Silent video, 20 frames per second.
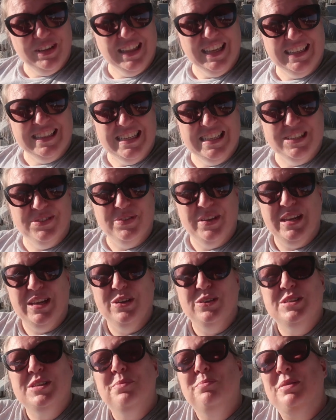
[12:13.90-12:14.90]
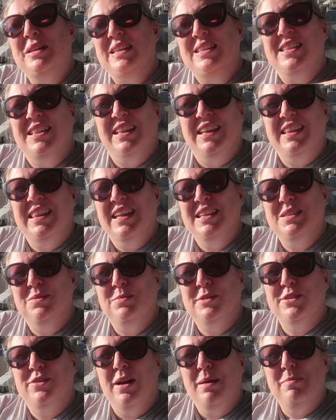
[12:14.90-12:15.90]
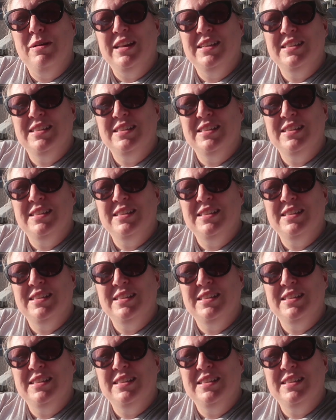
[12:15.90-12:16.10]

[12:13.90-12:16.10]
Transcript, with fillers: like these videos, please click that subscribe